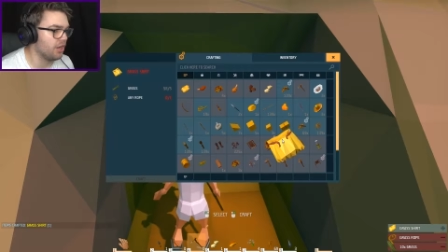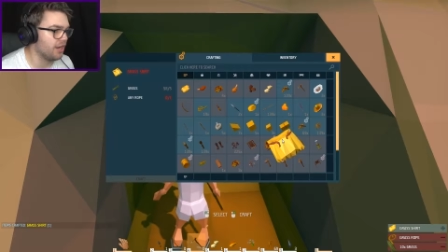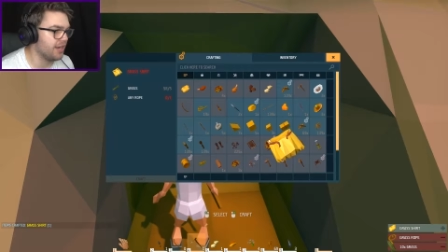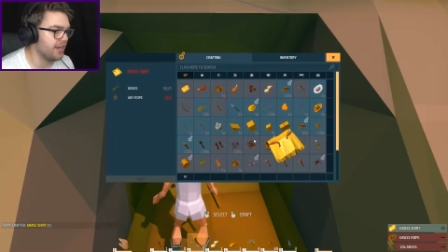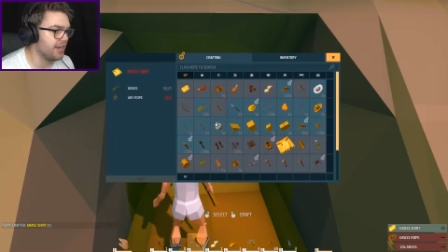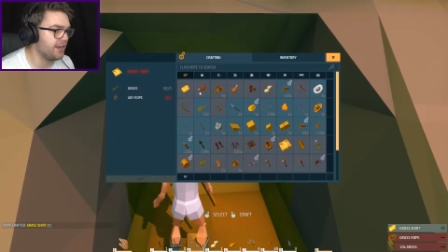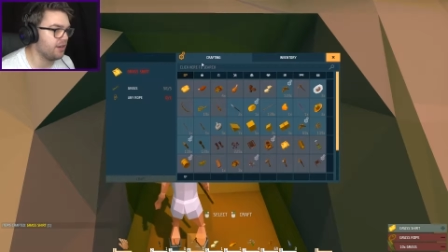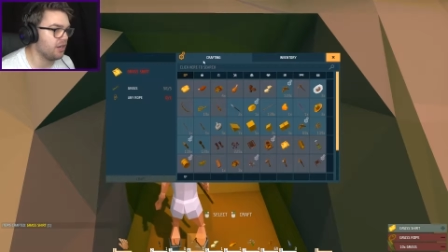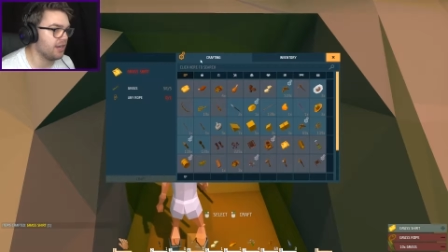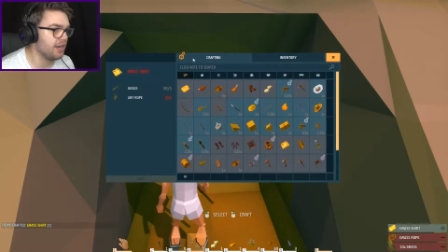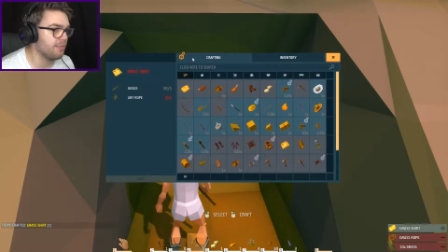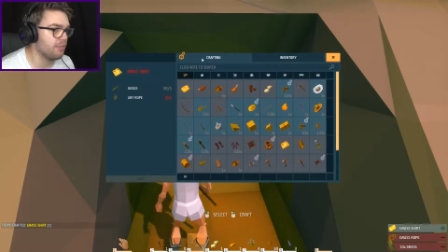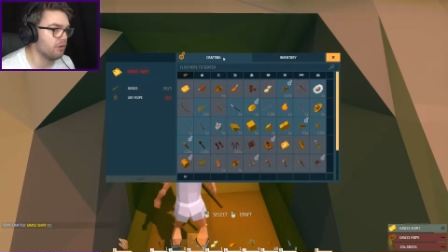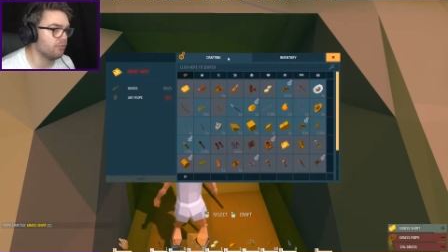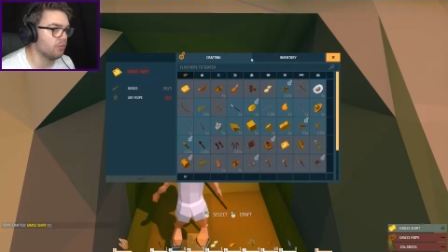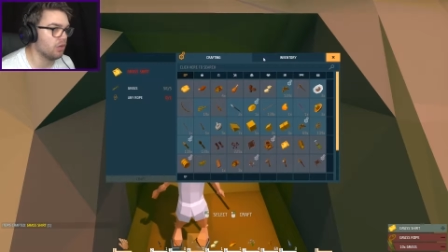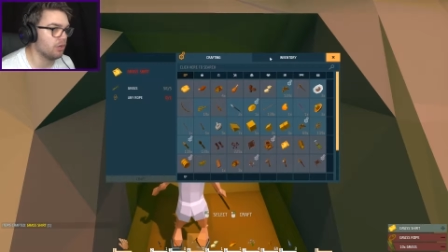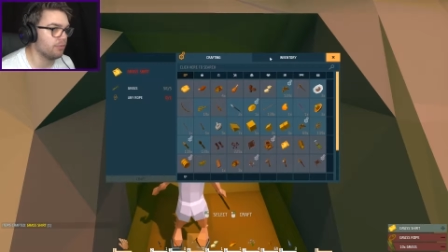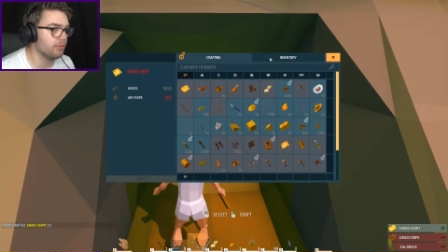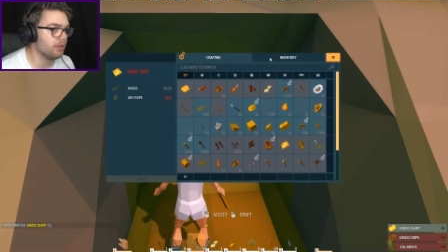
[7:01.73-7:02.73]
I need more
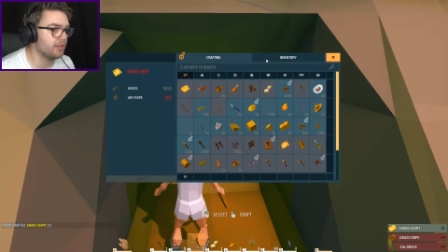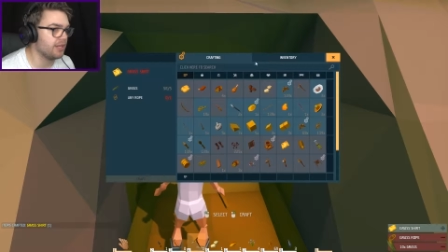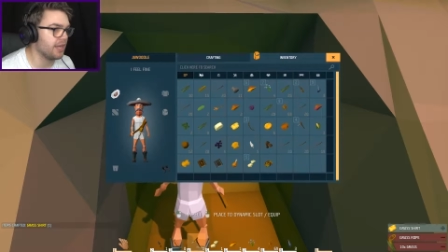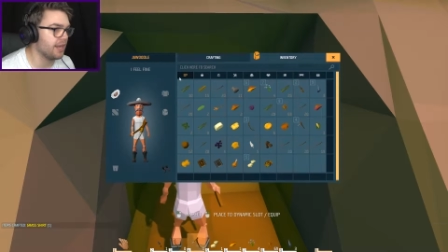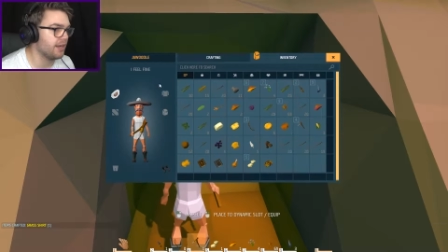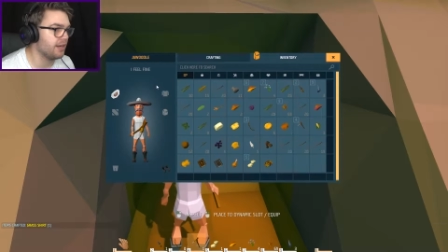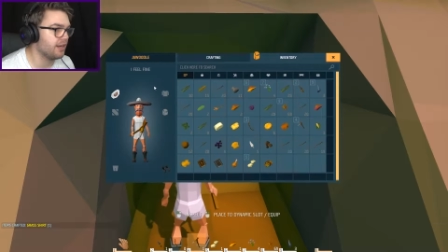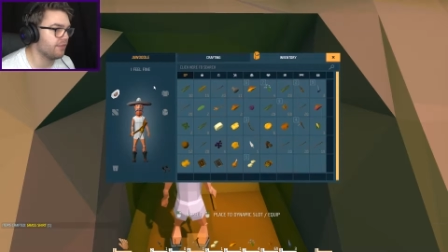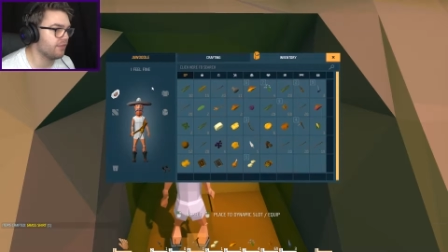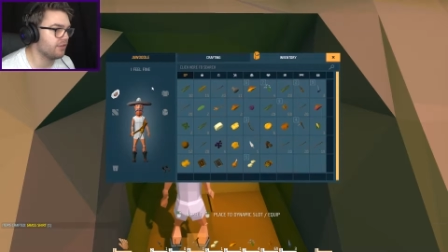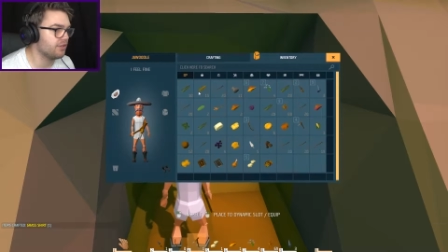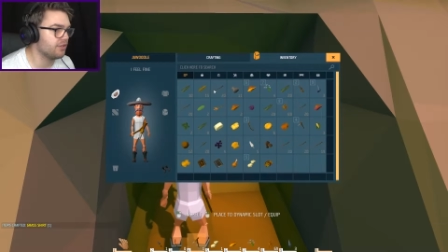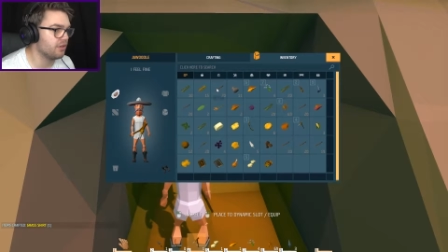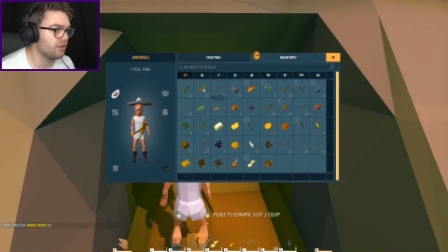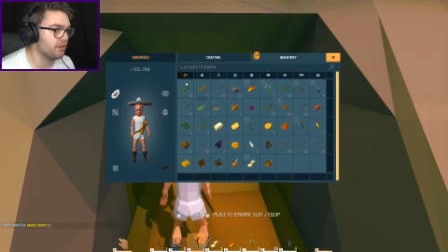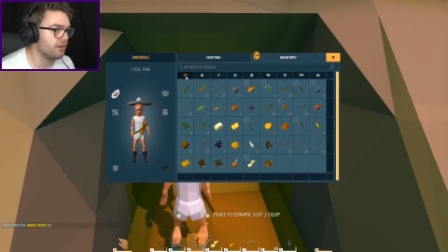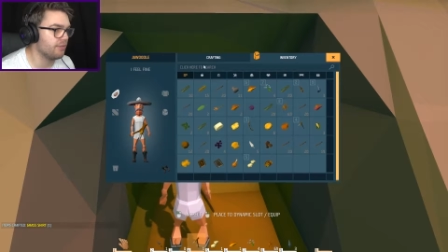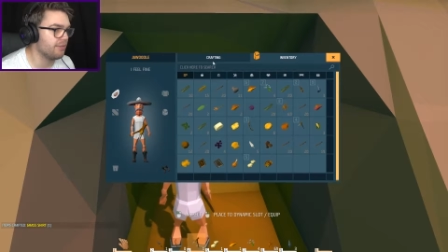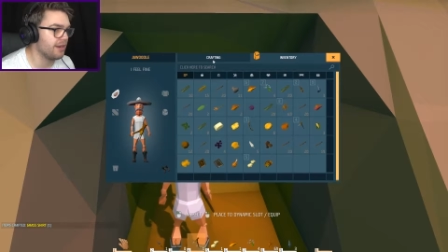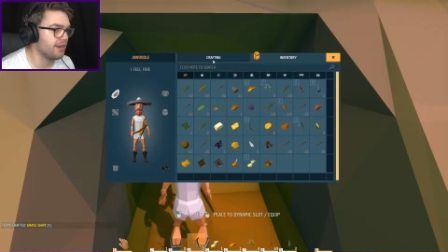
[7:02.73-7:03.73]
rope. Okay,
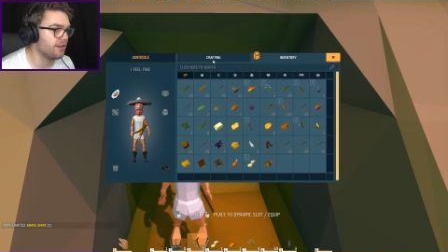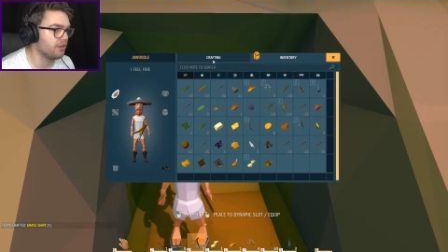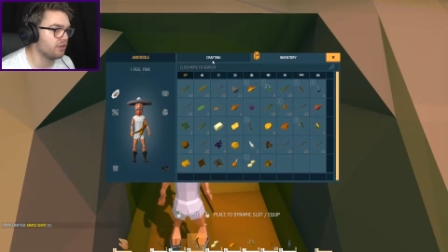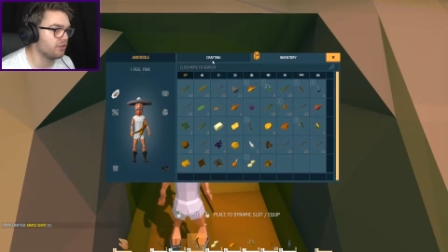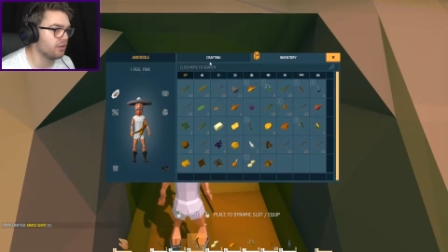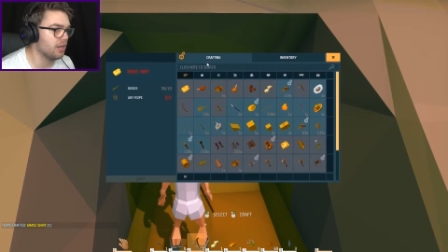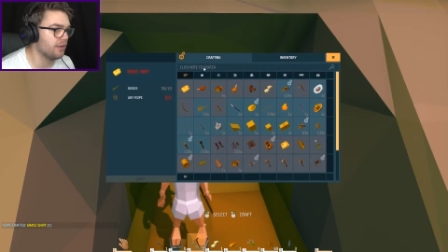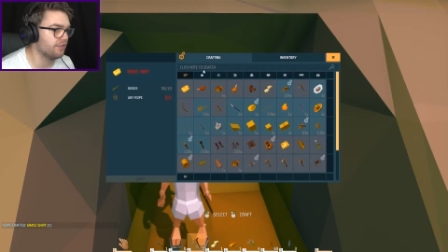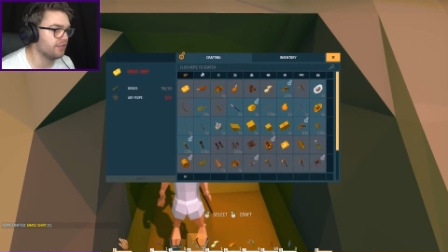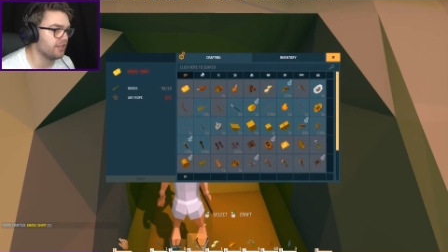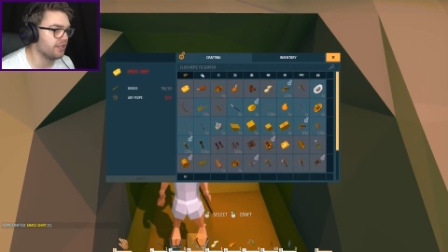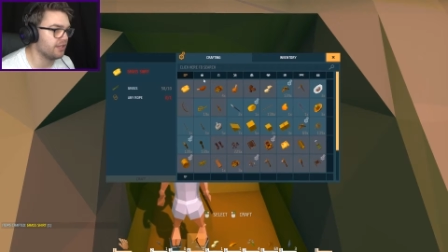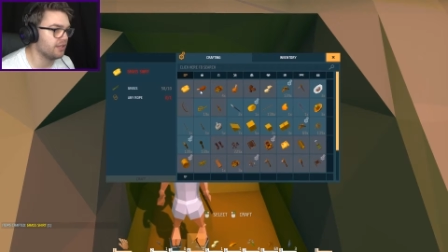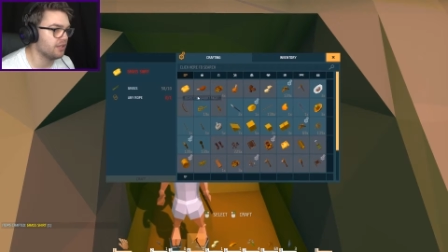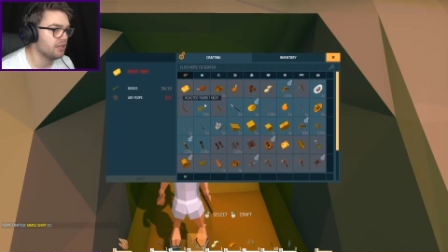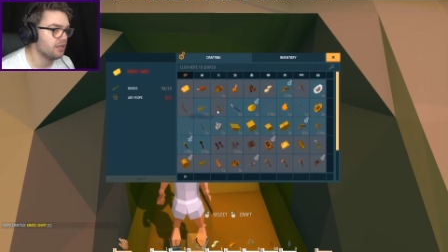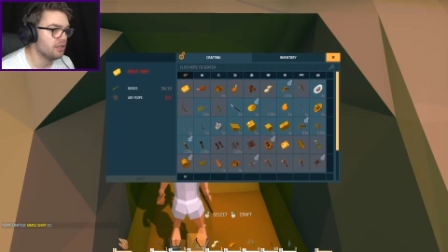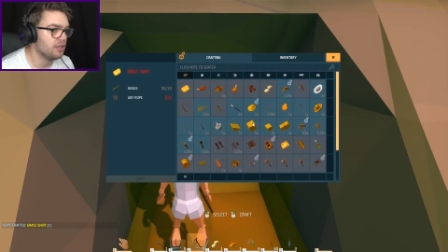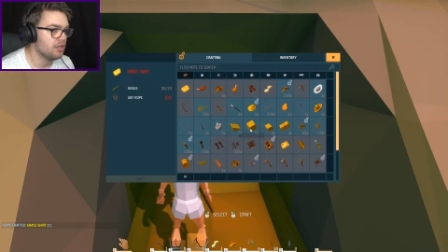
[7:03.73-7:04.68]
inventory. Wait, a crafting.